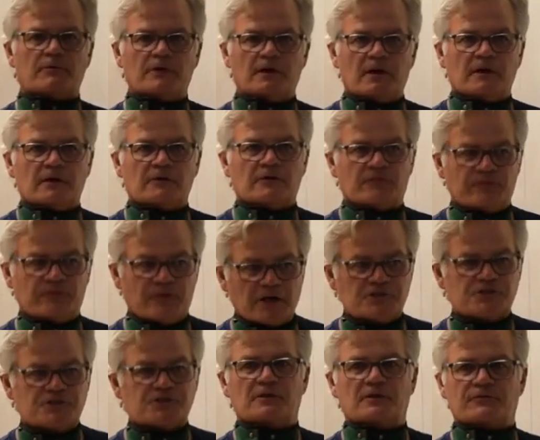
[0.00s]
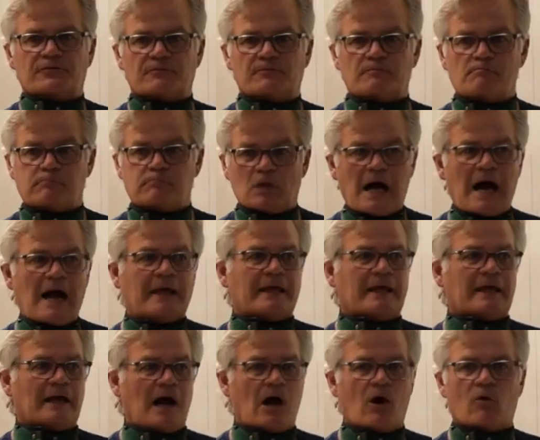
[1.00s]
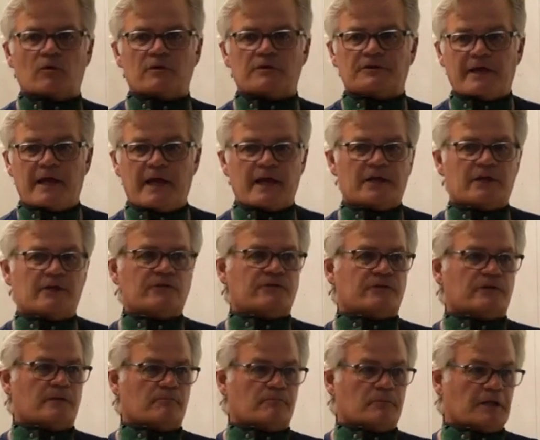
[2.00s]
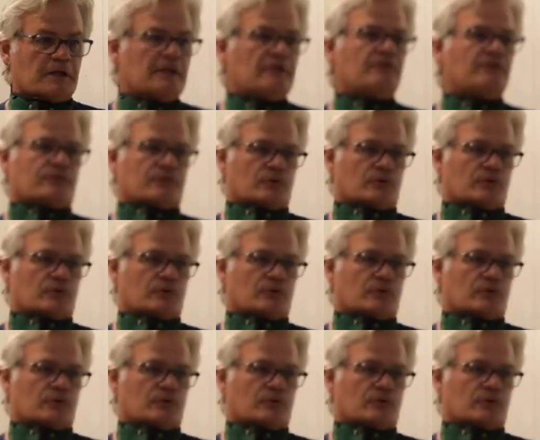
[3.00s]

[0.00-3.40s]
the function of blocking out tannins and bleed-through.